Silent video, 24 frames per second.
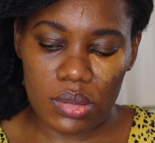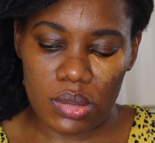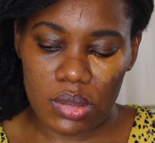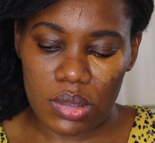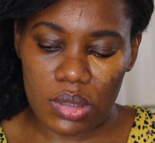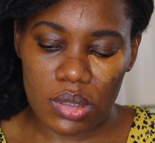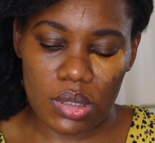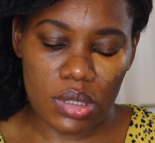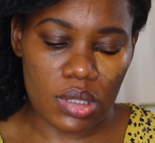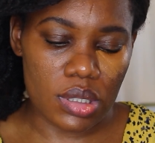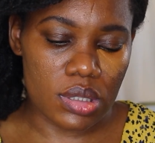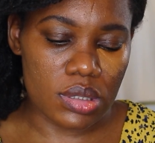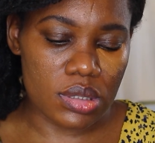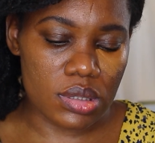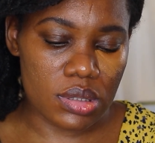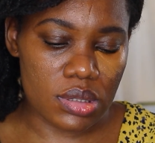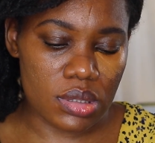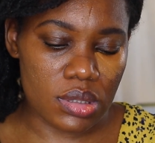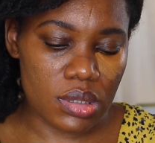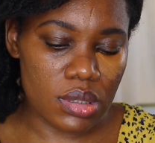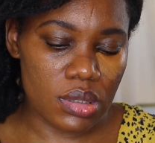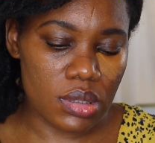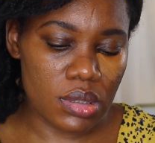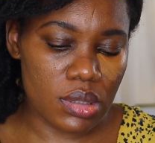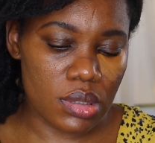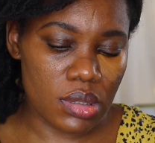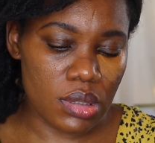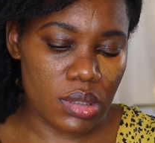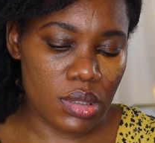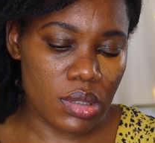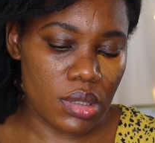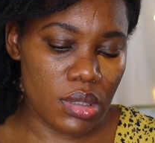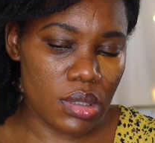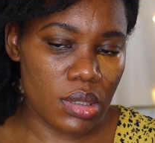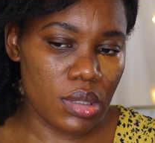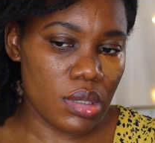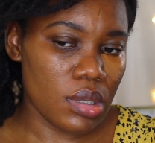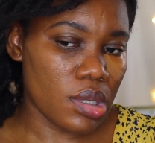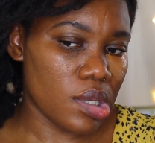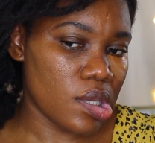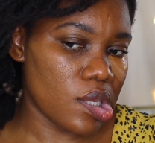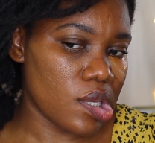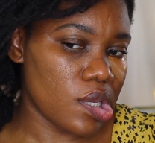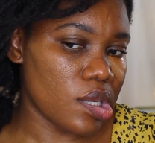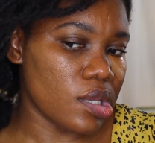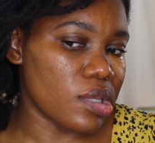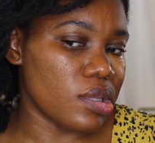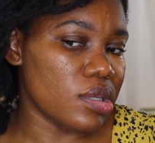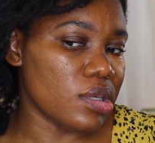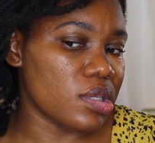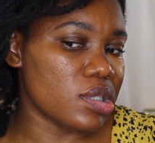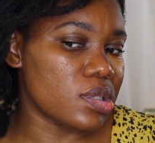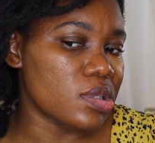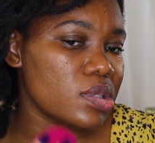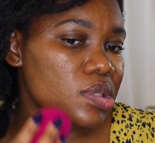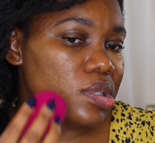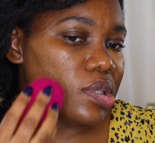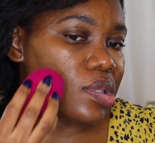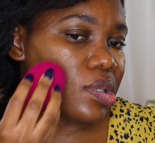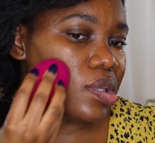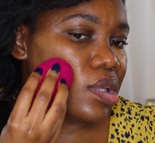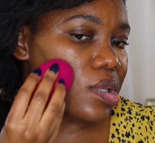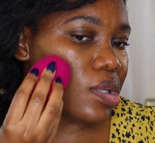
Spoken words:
because it looks